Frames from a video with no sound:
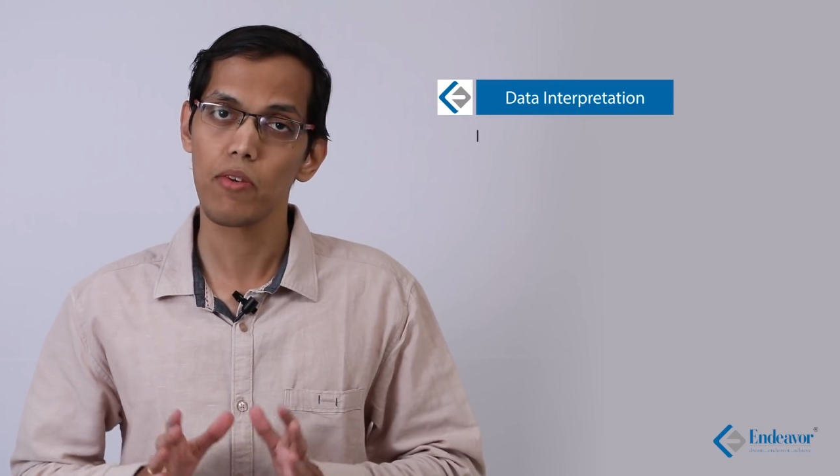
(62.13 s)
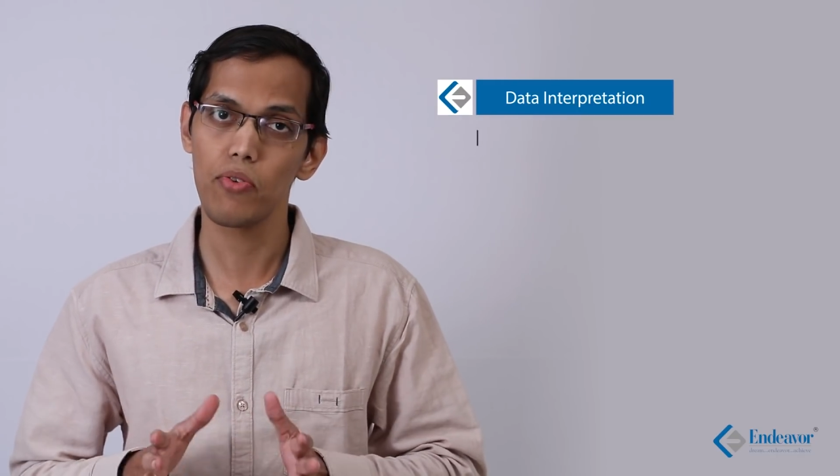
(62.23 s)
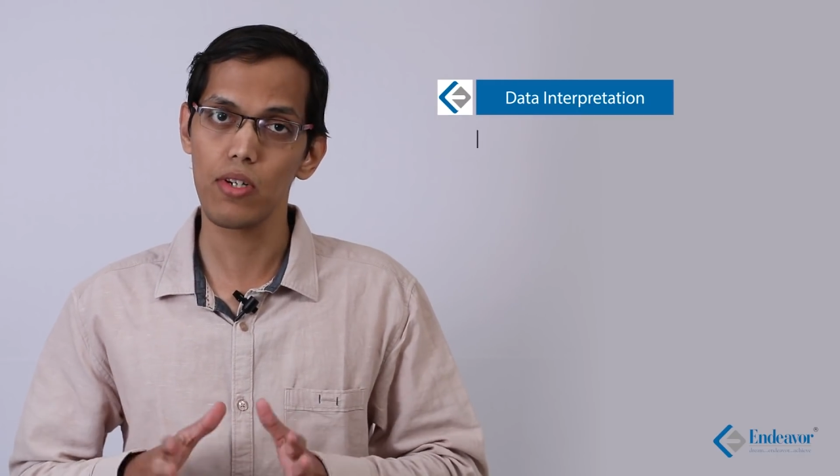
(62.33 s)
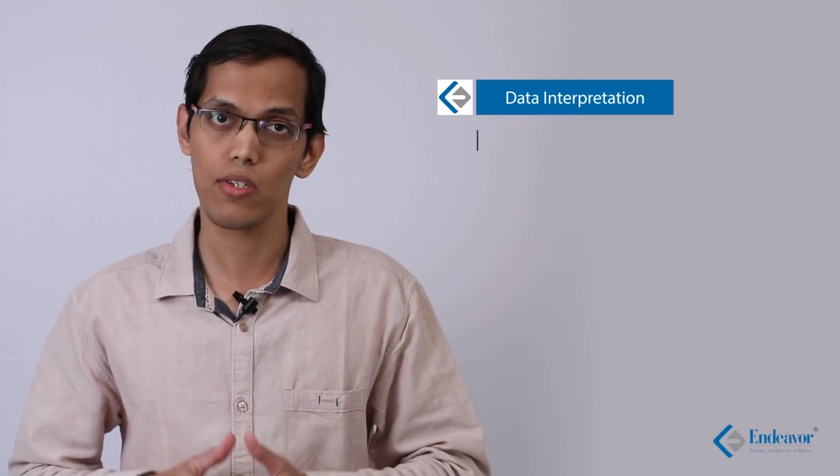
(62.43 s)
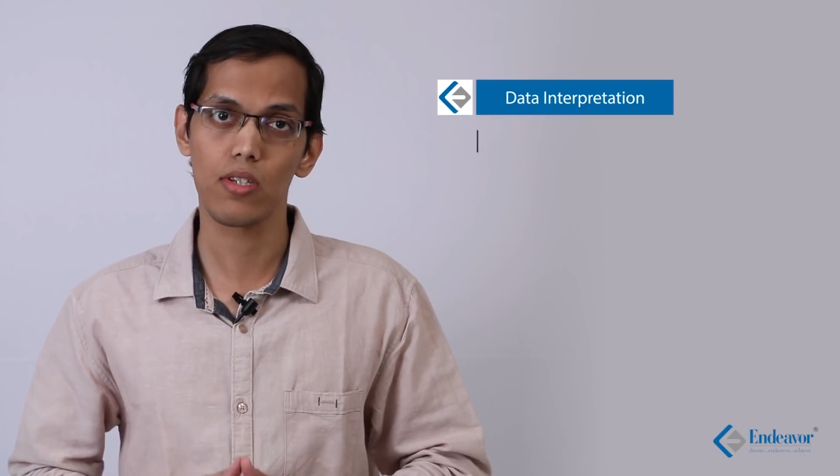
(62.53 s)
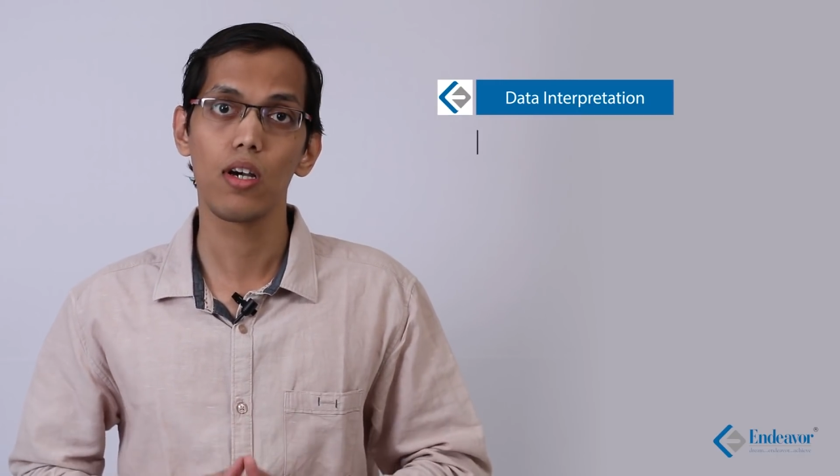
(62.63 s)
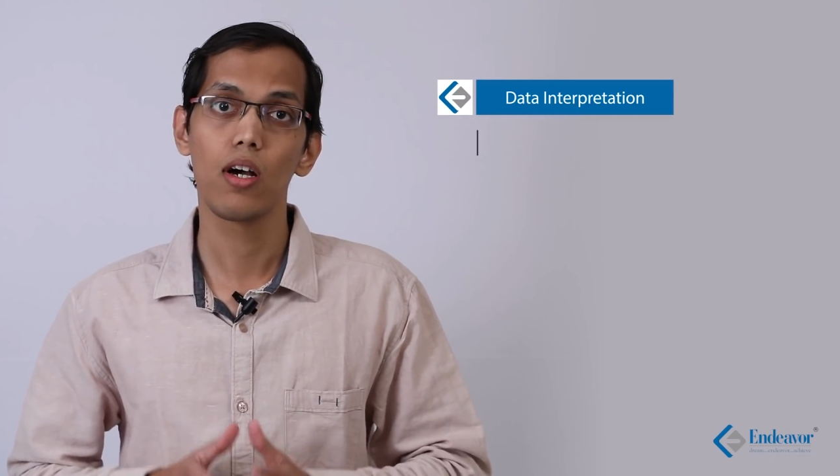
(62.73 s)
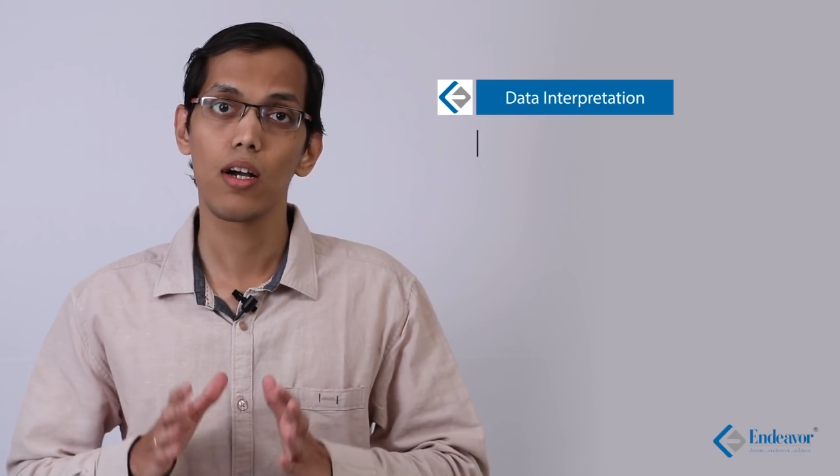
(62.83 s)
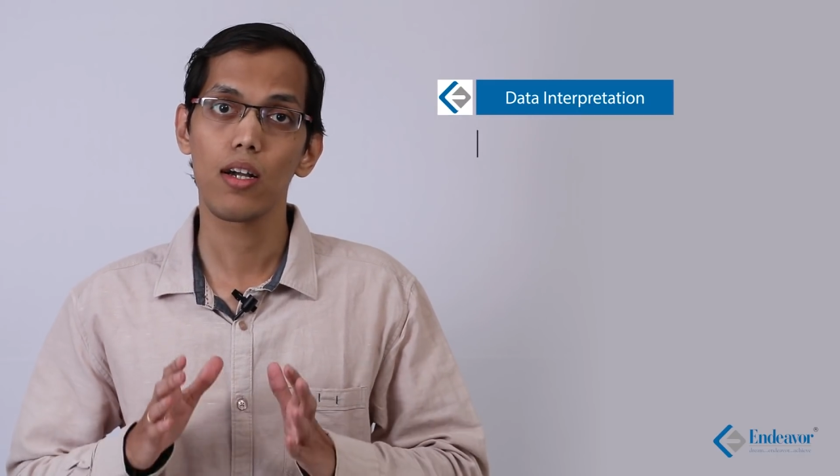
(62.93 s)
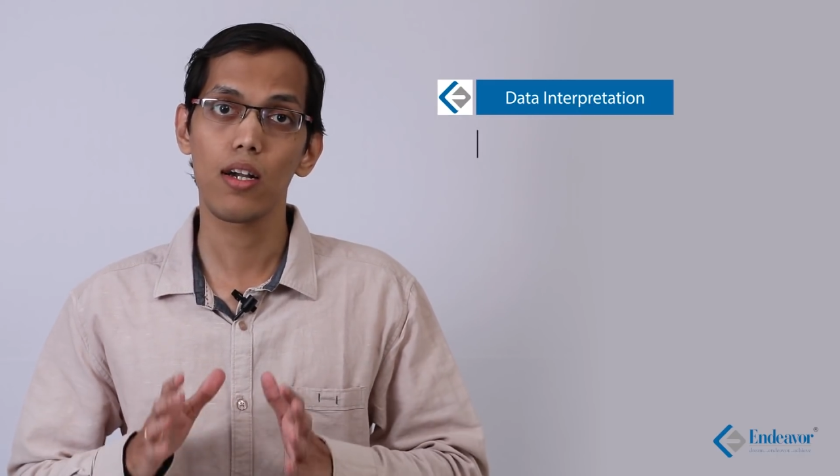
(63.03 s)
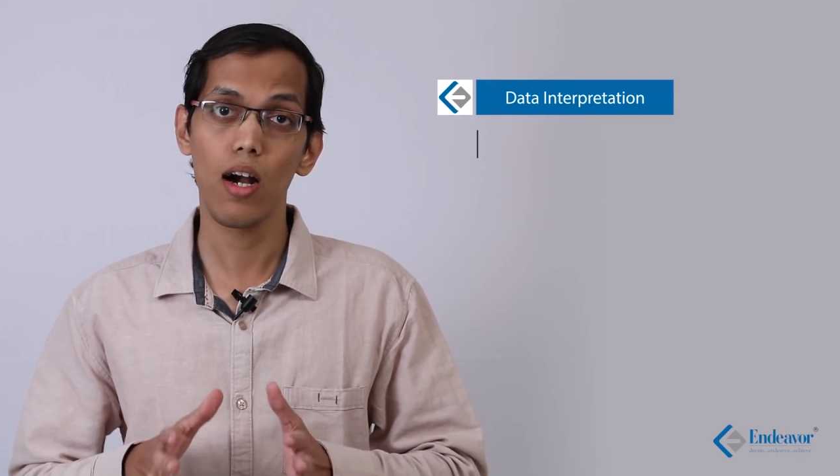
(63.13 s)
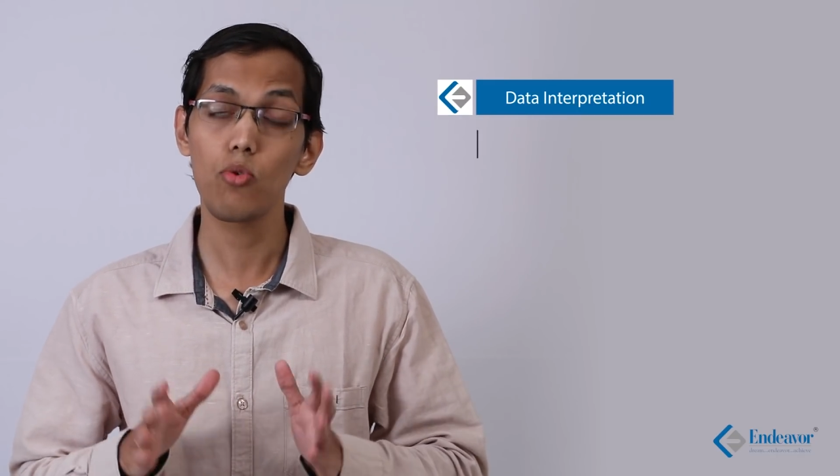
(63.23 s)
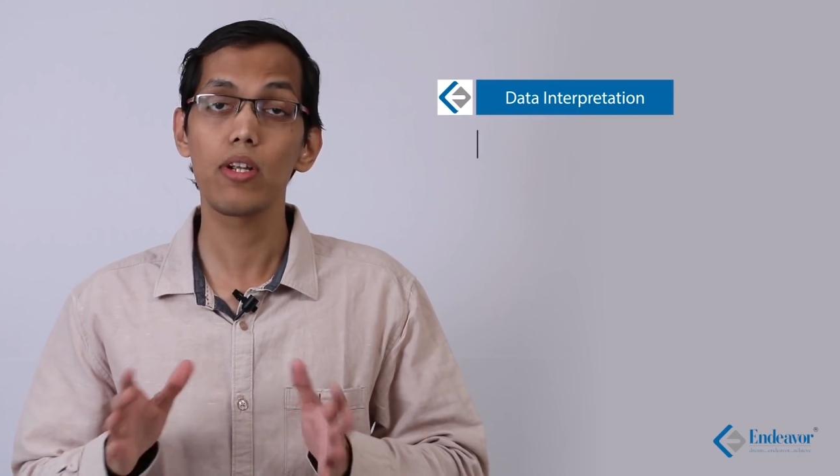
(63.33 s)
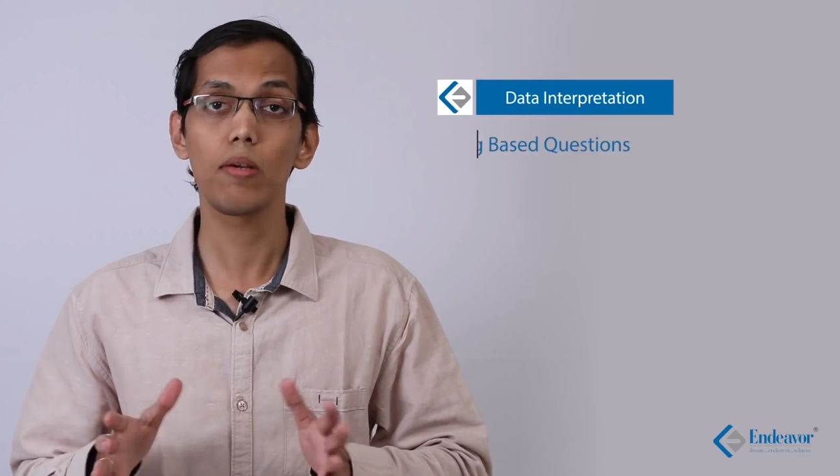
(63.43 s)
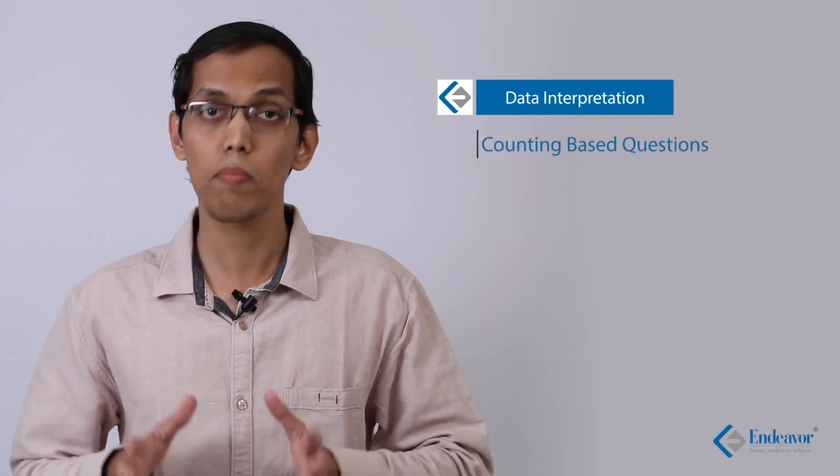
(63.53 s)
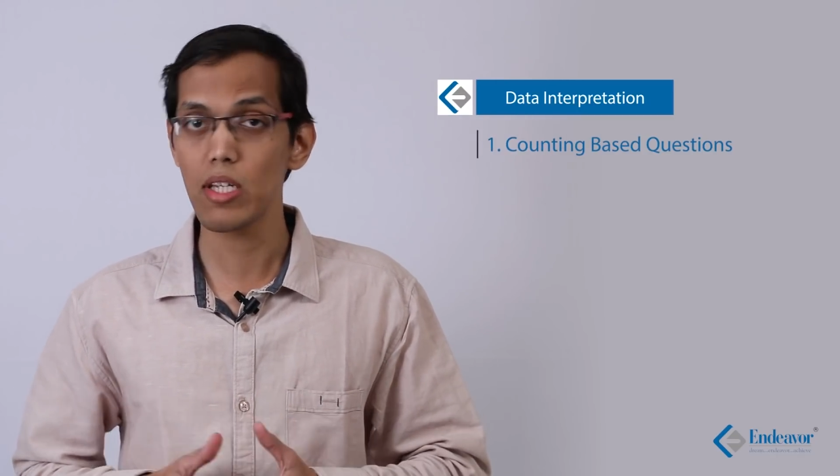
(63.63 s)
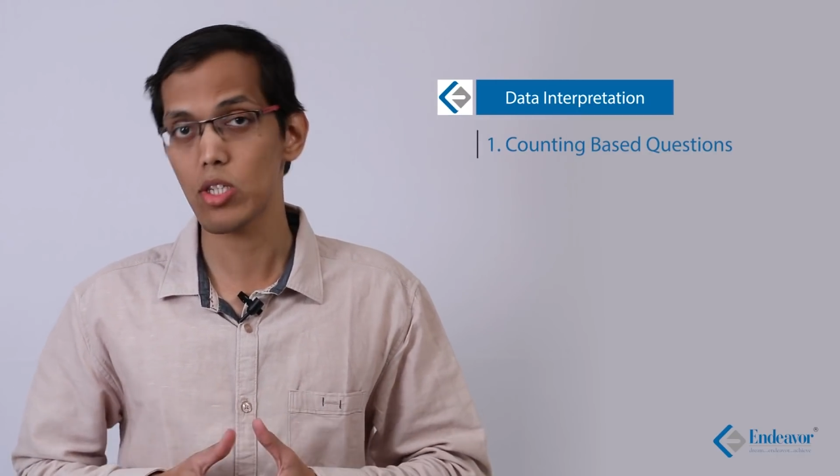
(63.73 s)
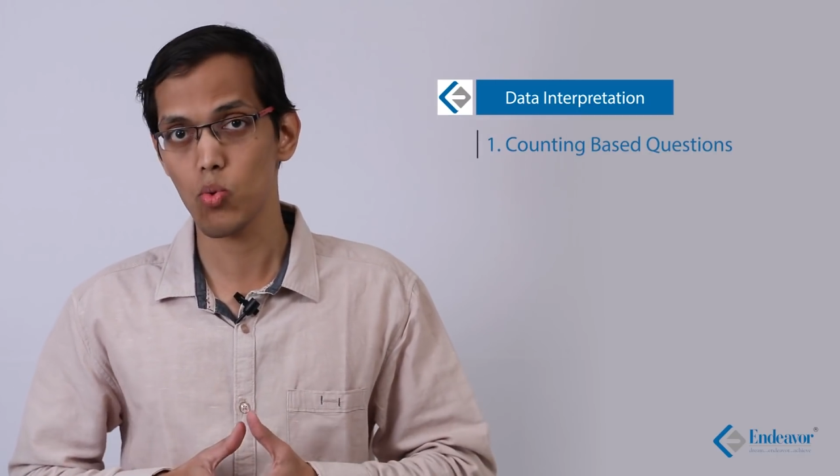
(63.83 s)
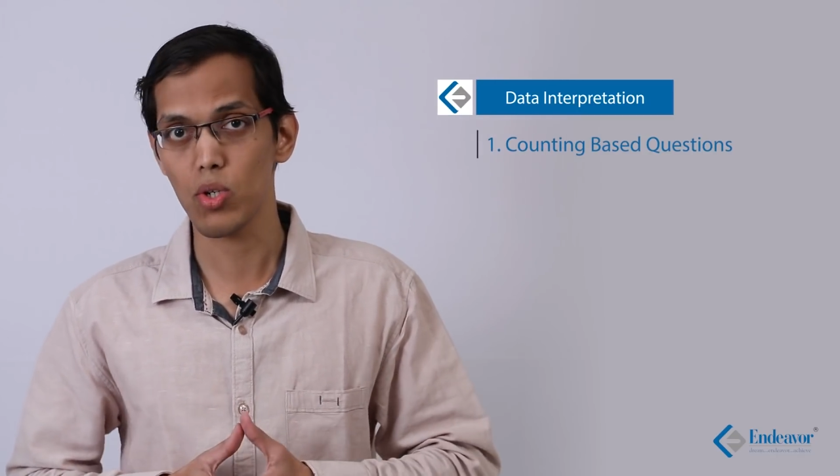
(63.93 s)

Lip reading: First, counting based